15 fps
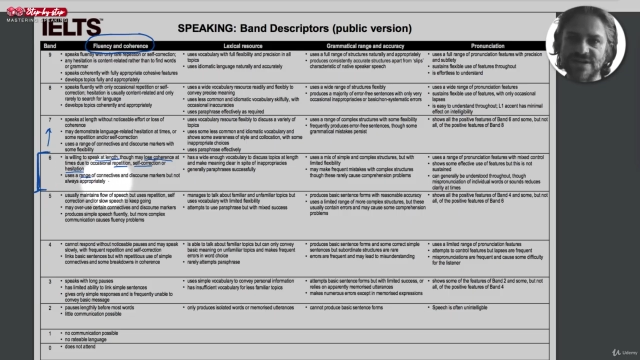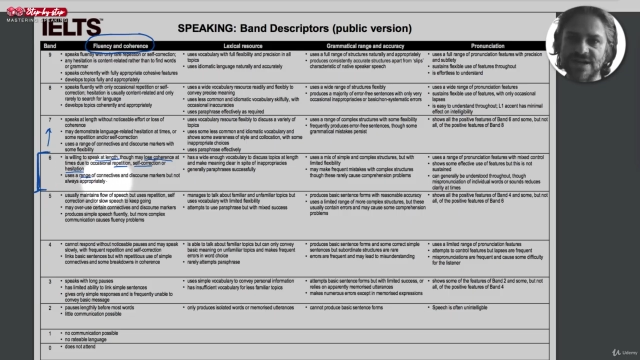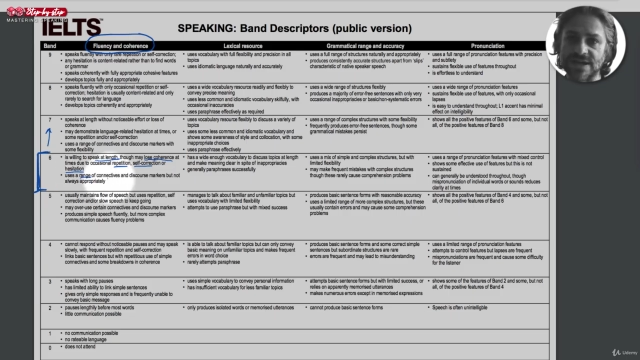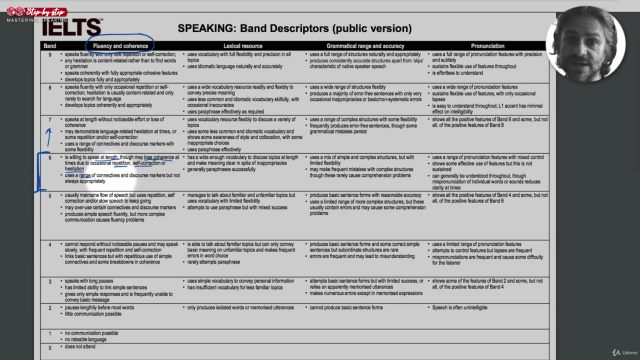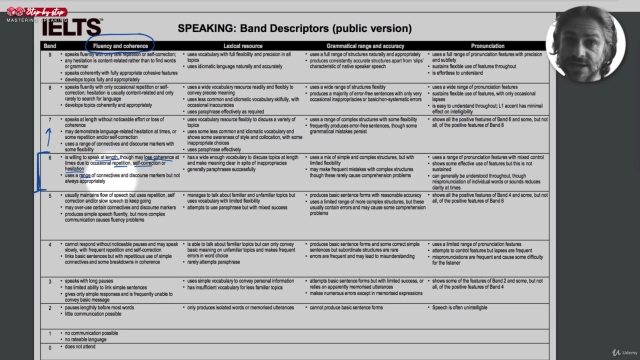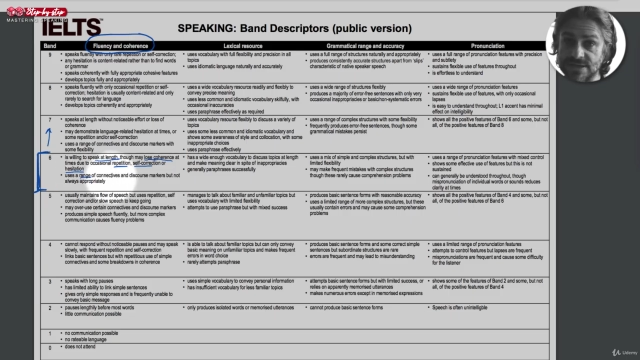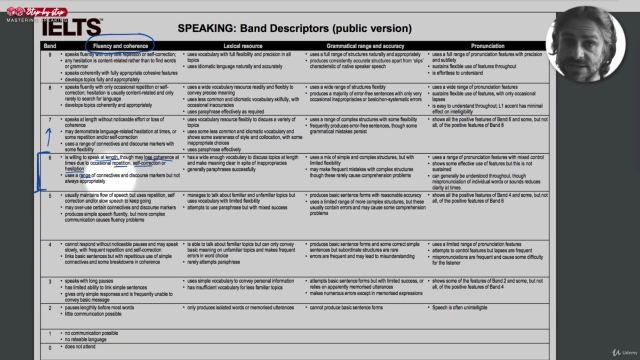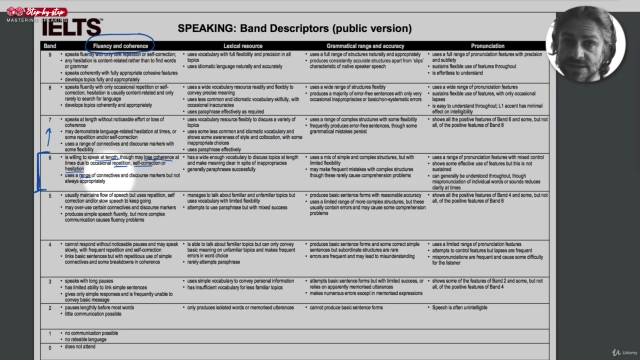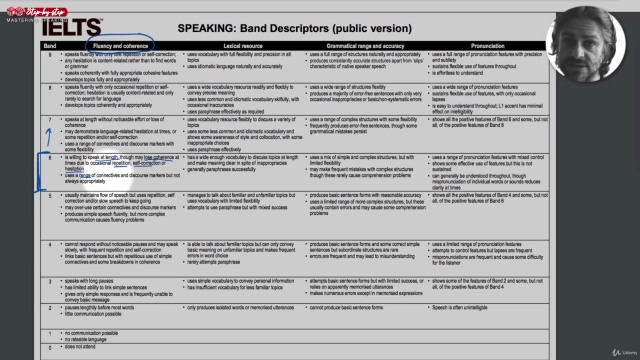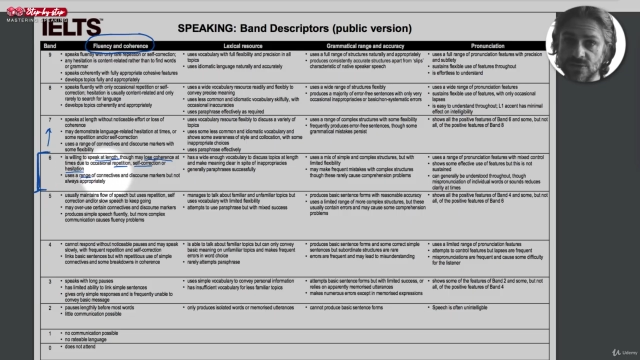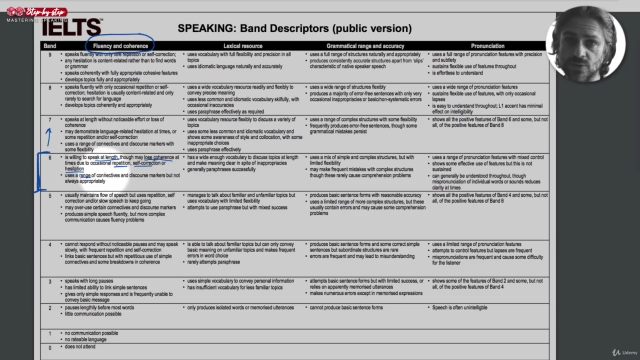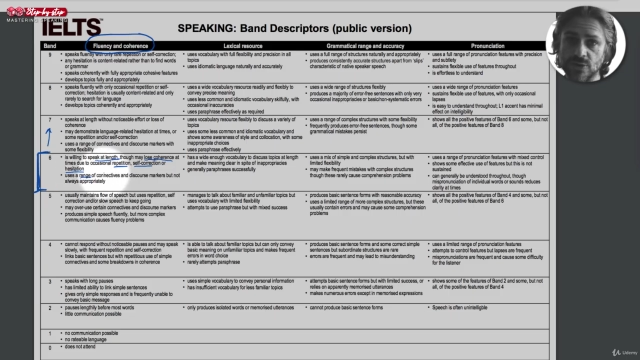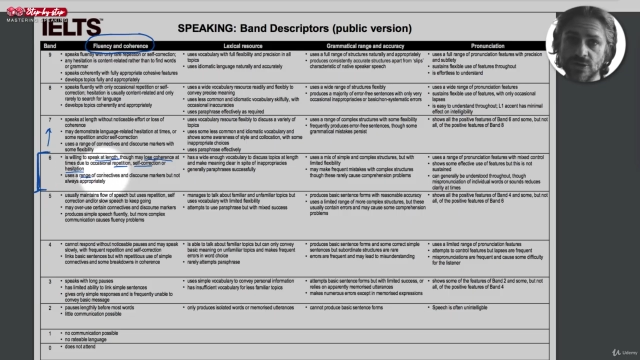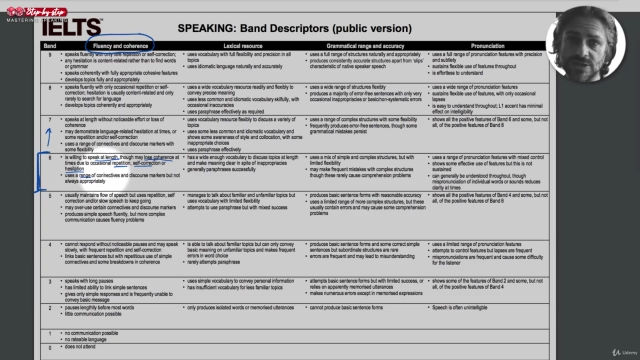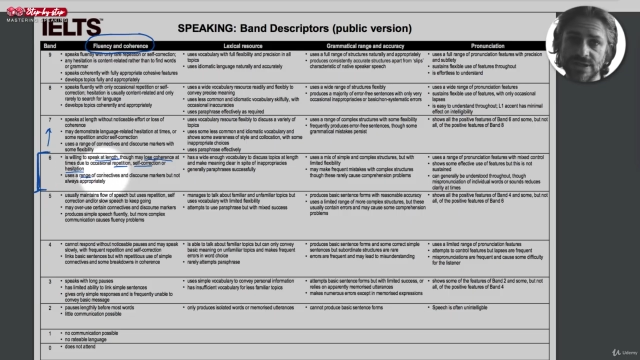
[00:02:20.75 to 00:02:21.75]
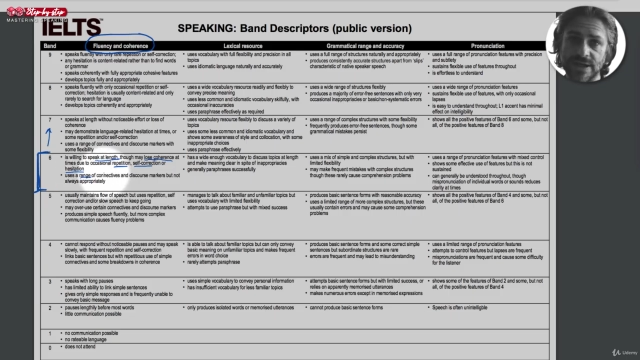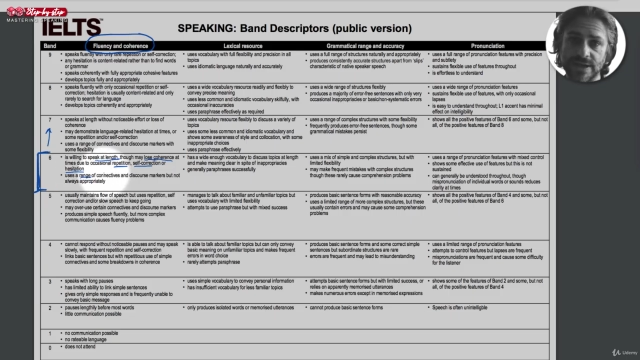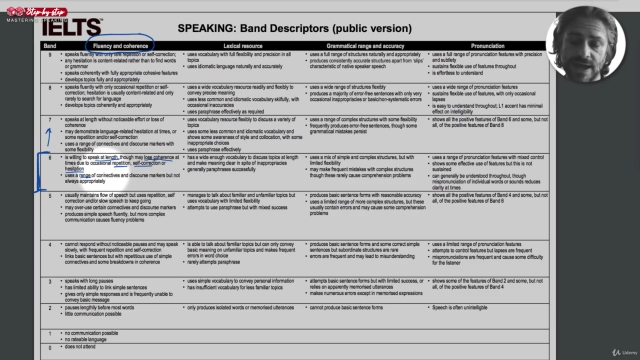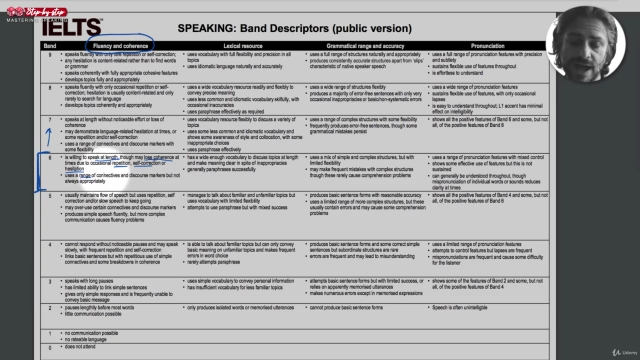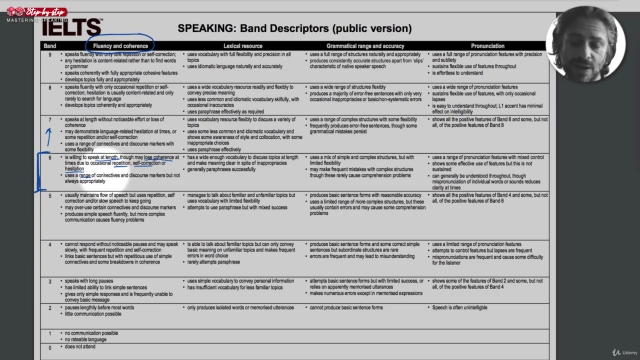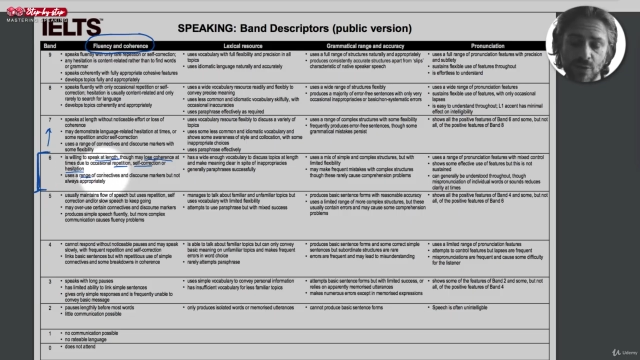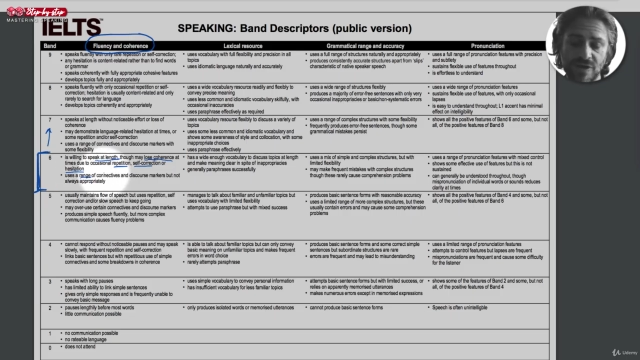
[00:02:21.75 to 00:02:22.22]
Like I said, the words like
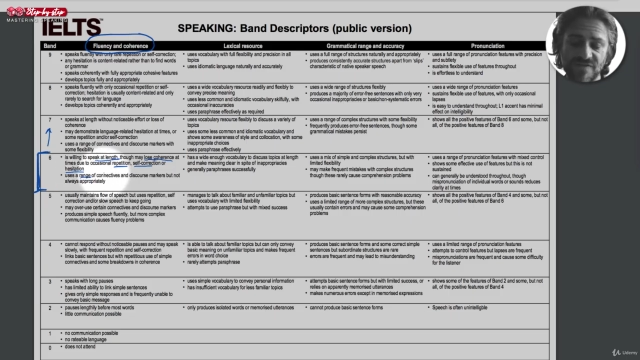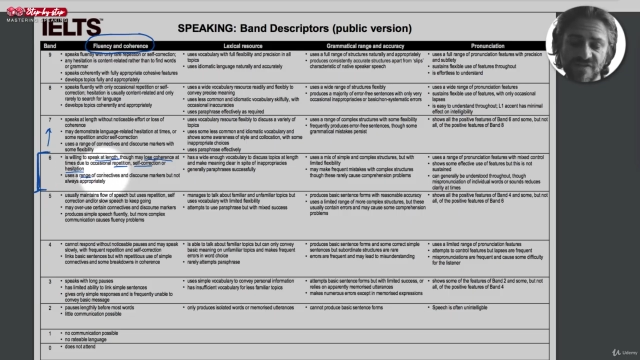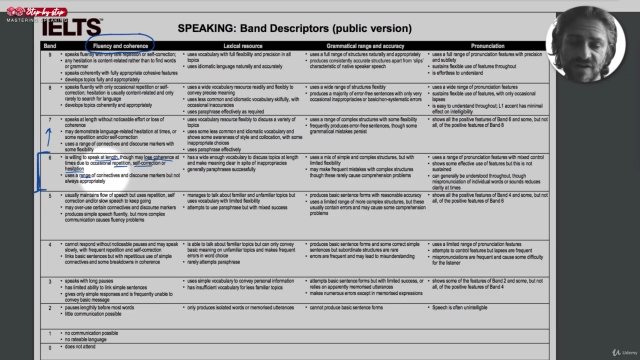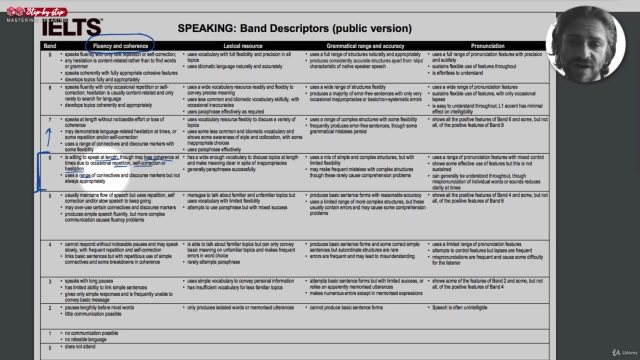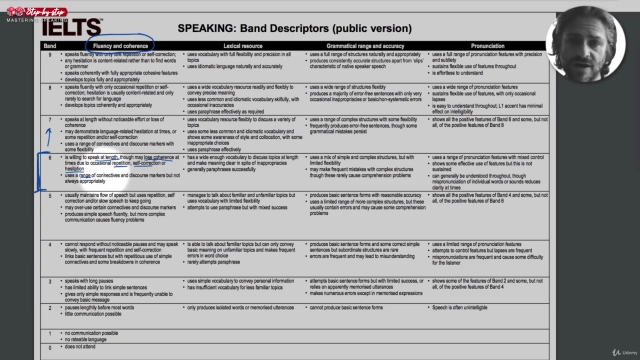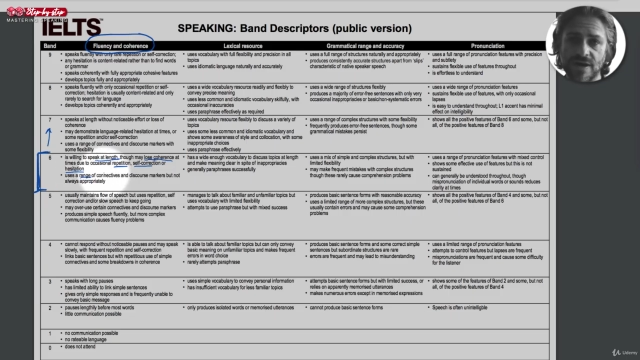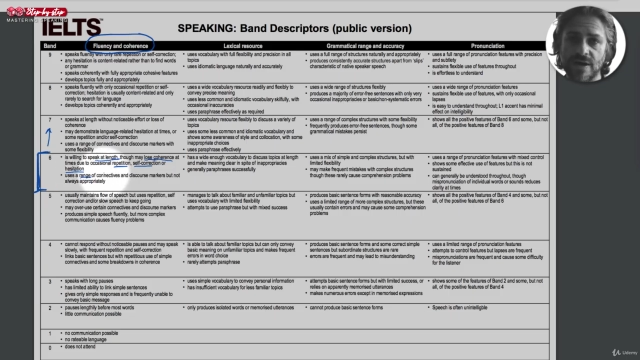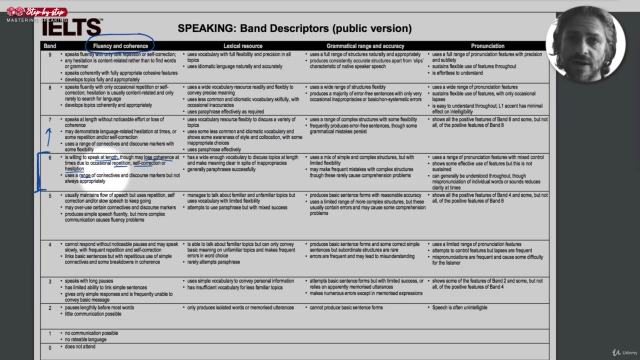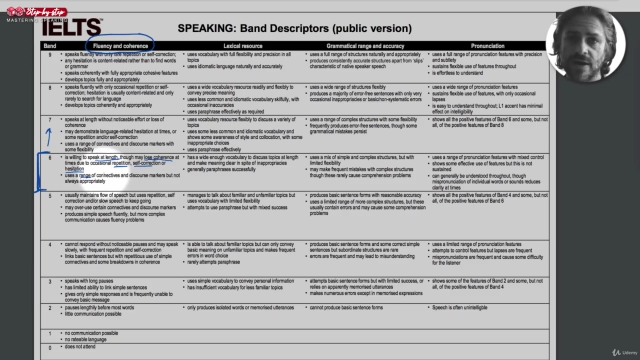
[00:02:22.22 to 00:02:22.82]
however,